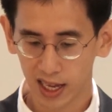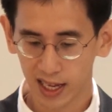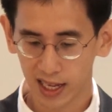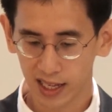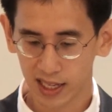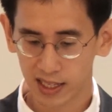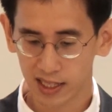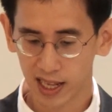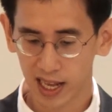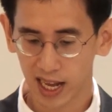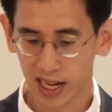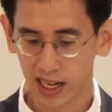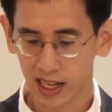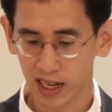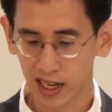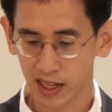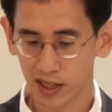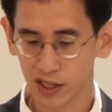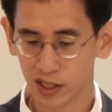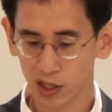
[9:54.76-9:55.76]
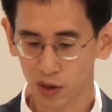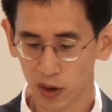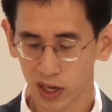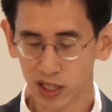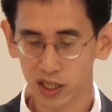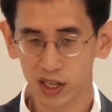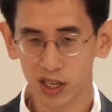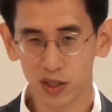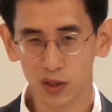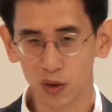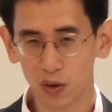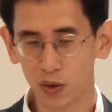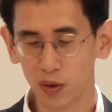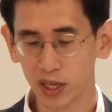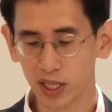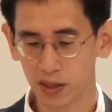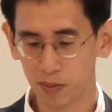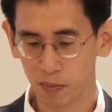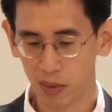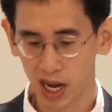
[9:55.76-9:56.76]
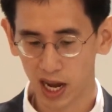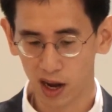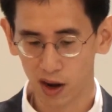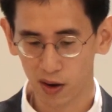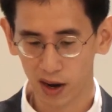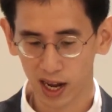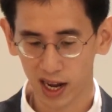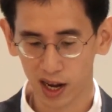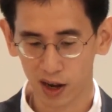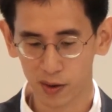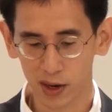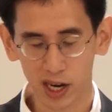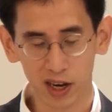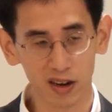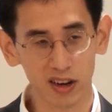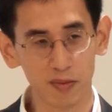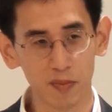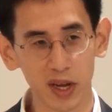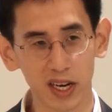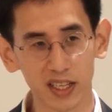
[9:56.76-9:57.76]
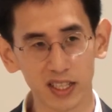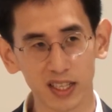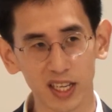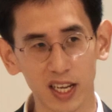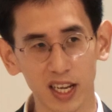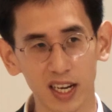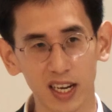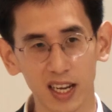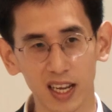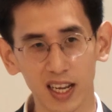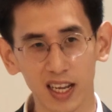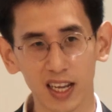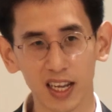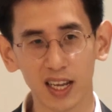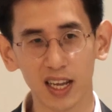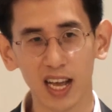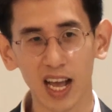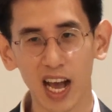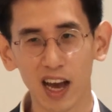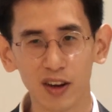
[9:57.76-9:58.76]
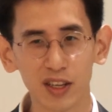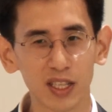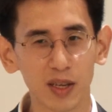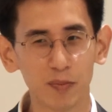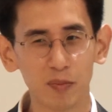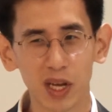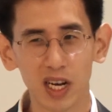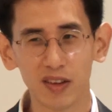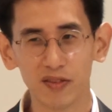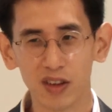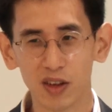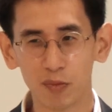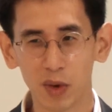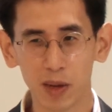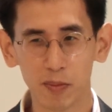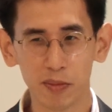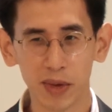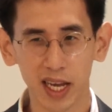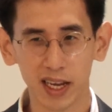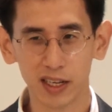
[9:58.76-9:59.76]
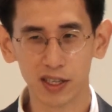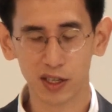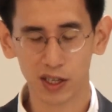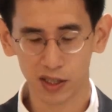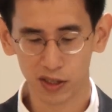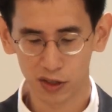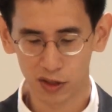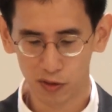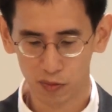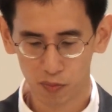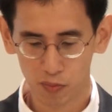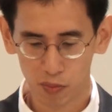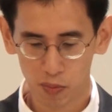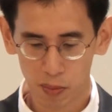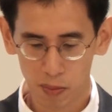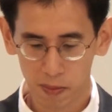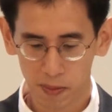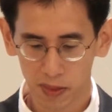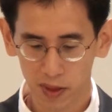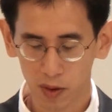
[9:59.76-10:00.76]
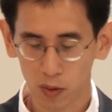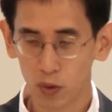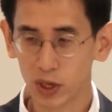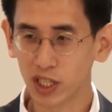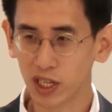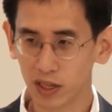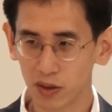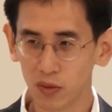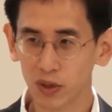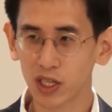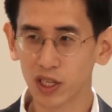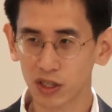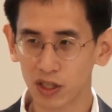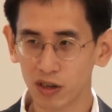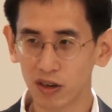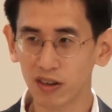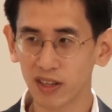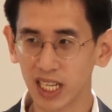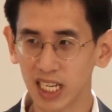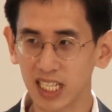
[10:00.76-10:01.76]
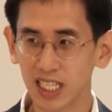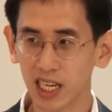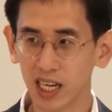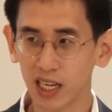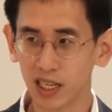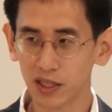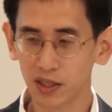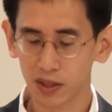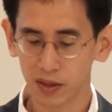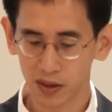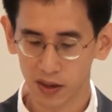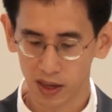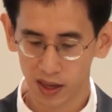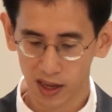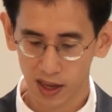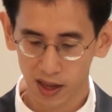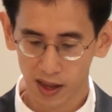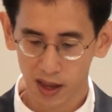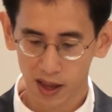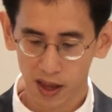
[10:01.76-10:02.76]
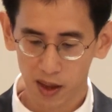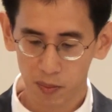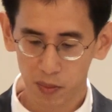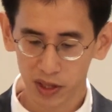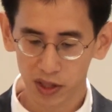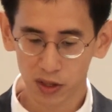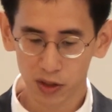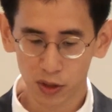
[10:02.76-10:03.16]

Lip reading: is that this question is always about how narrative medicine, how does it benefit my patients? which it certainly does. But the